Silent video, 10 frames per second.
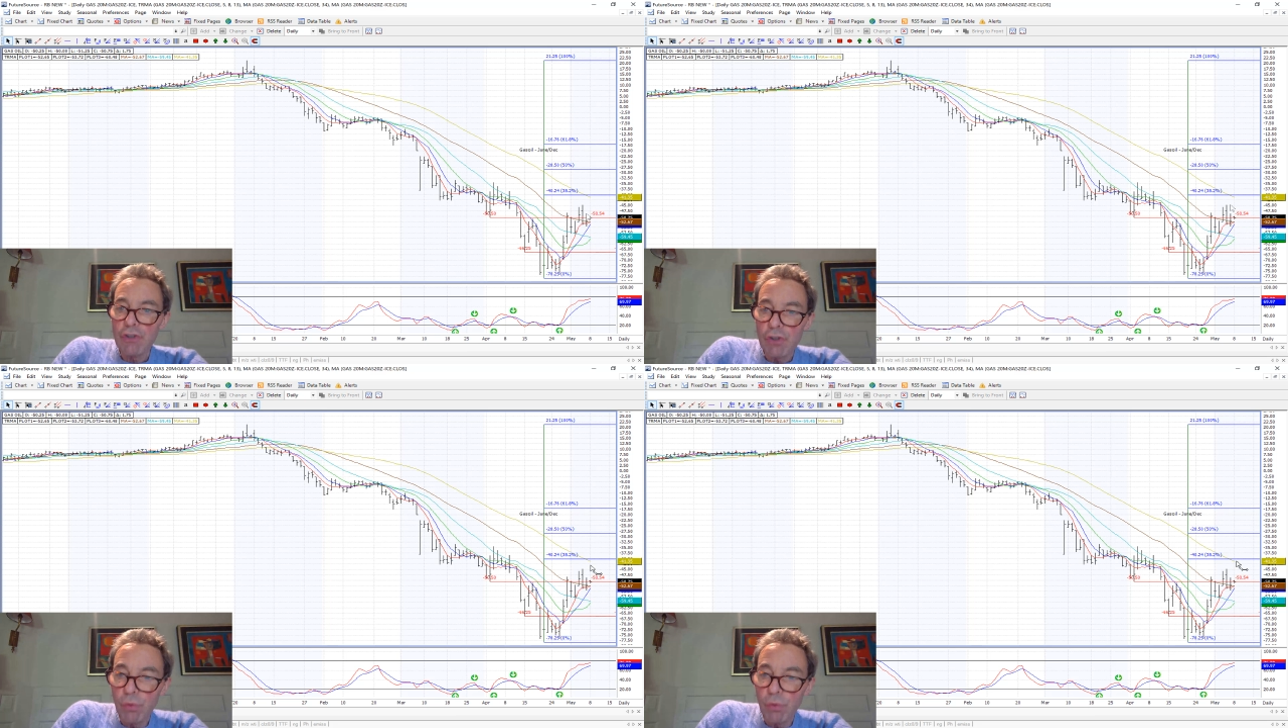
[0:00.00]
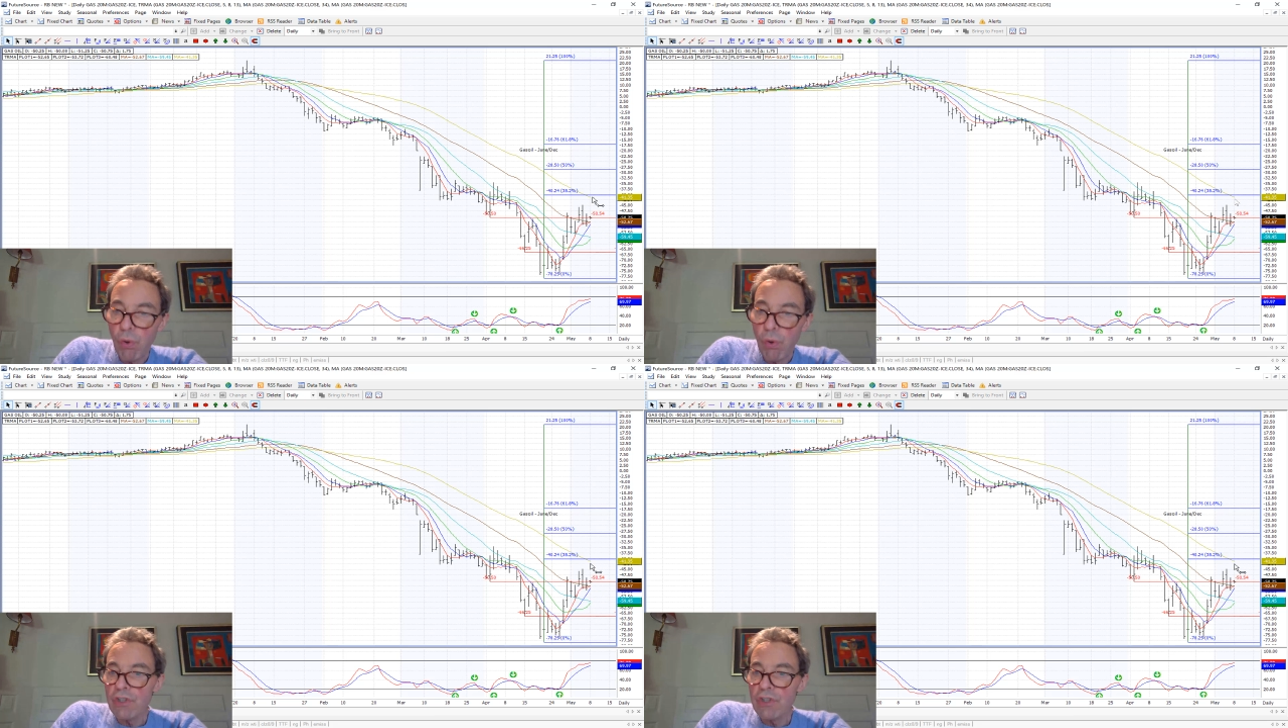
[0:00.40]

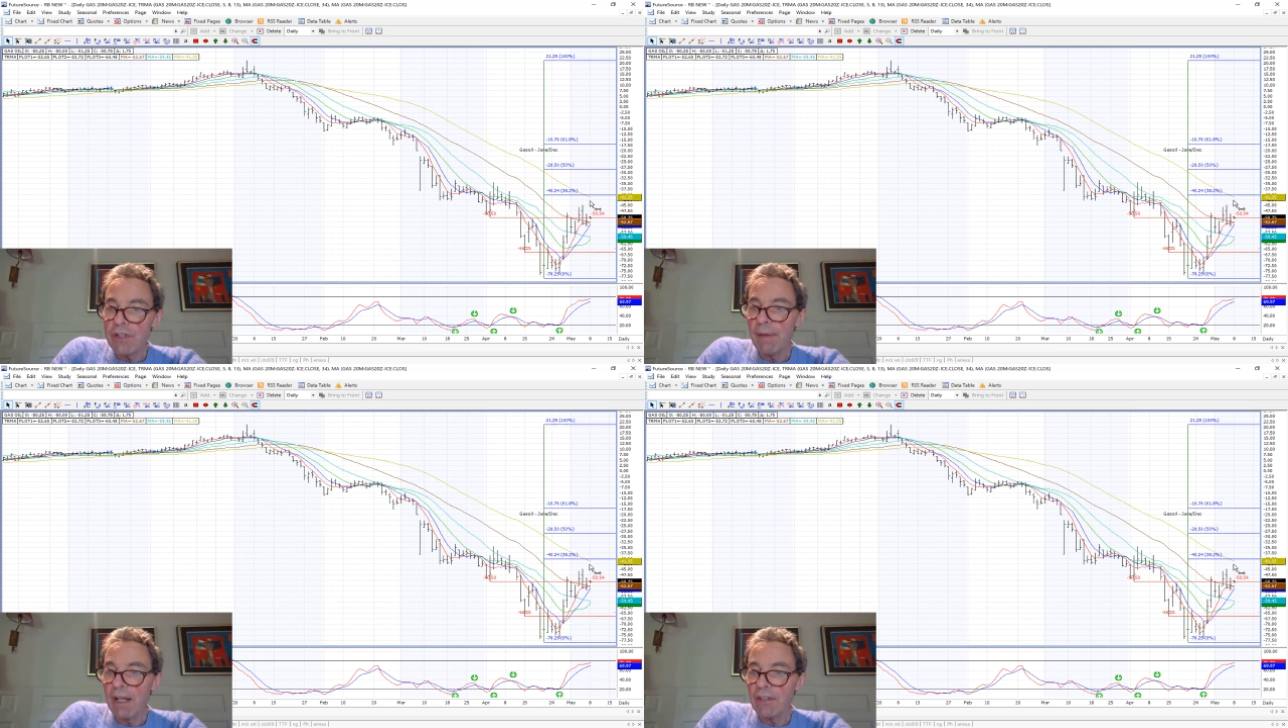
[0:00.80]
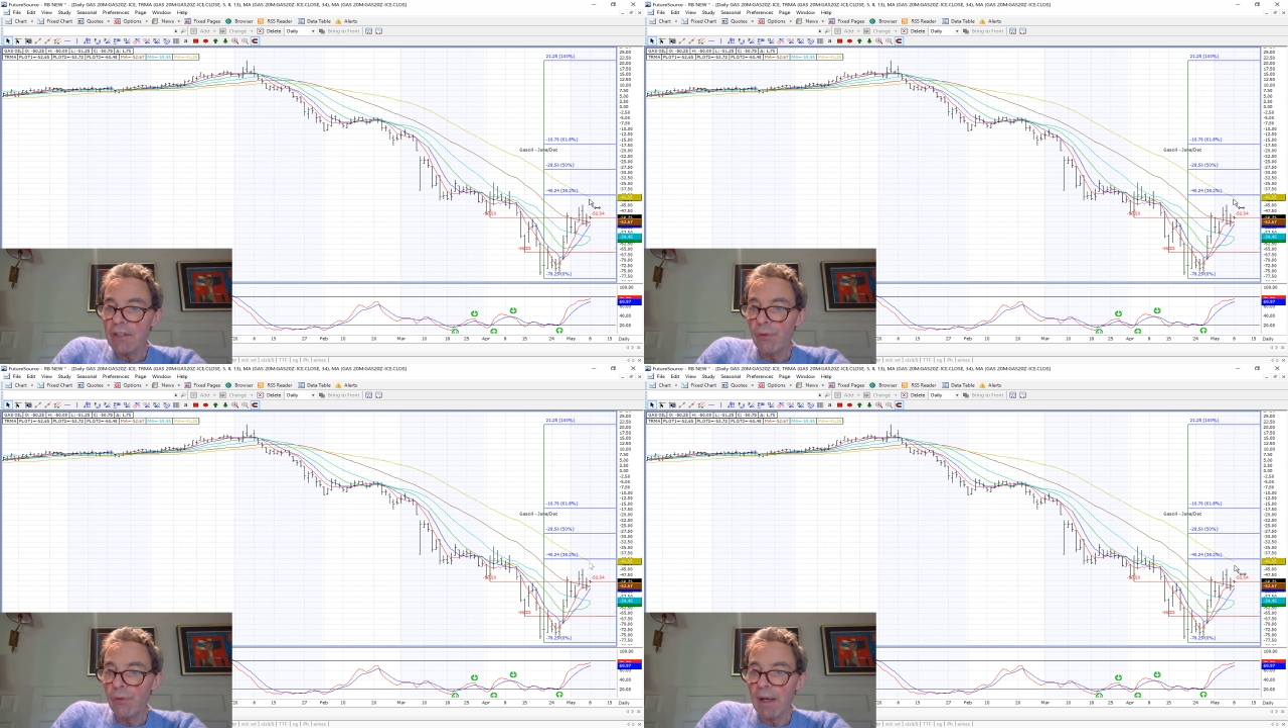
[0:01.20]
towards the minus
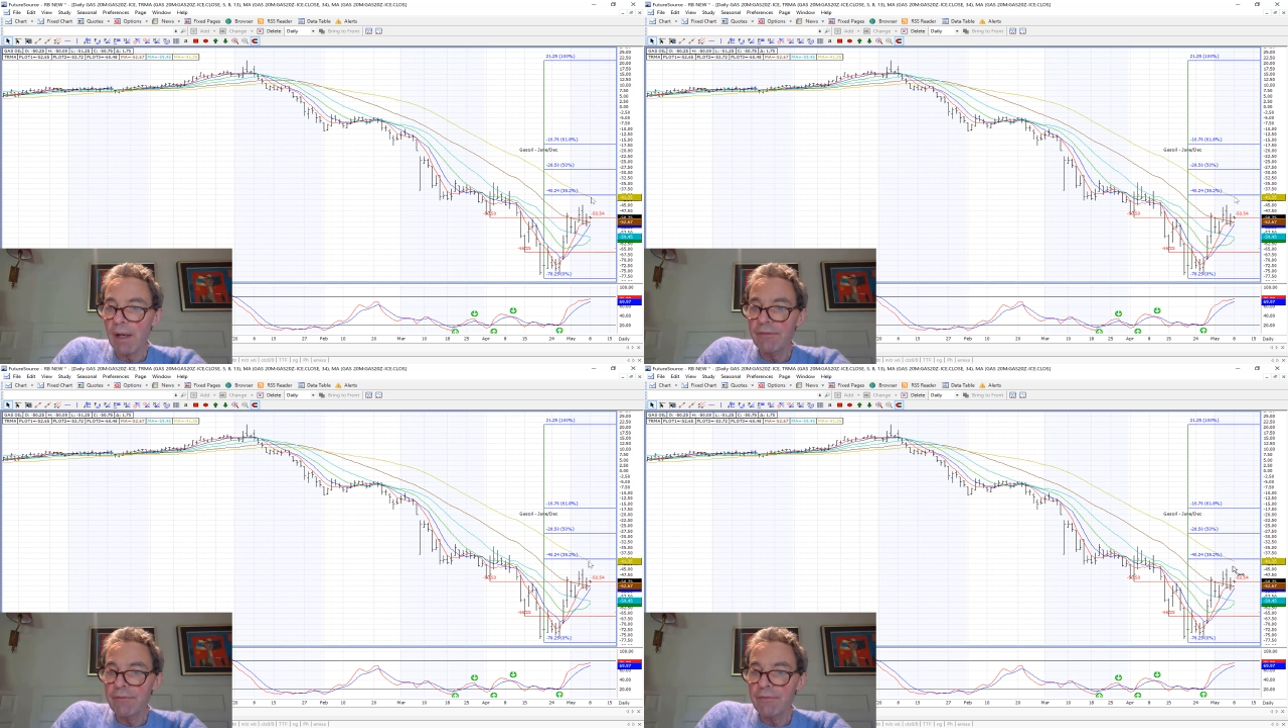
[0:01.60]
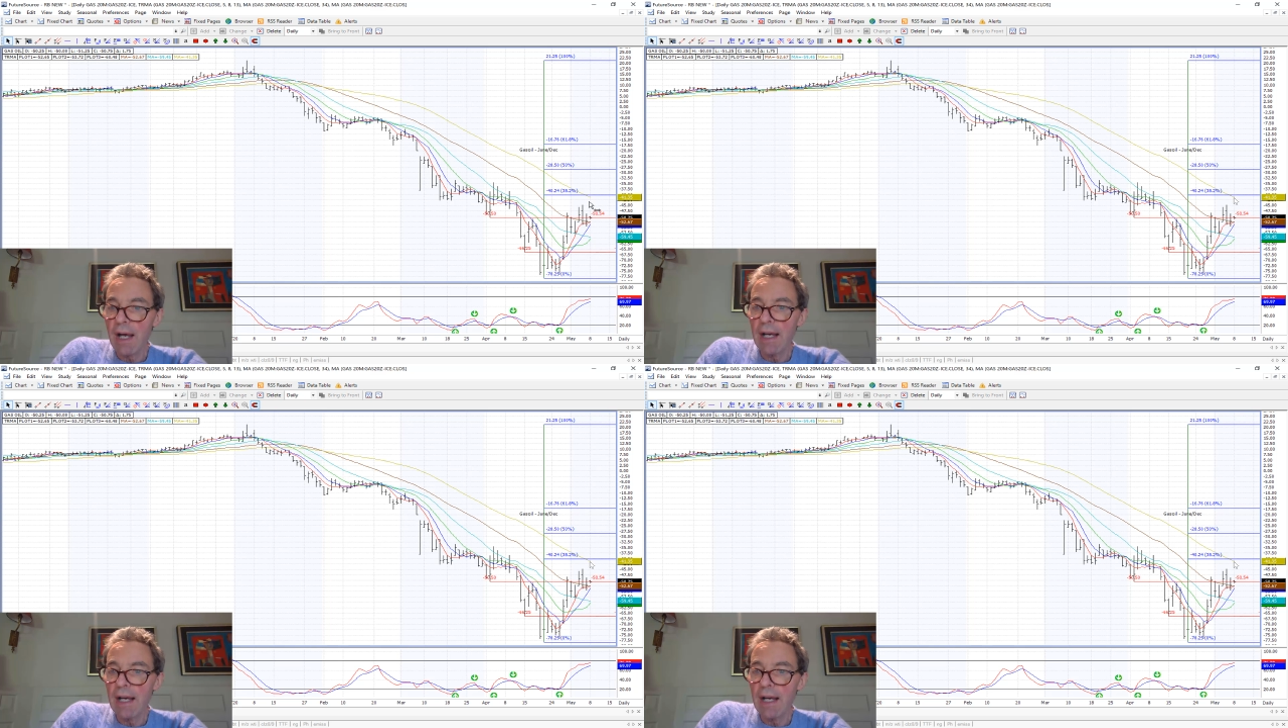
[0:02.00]
41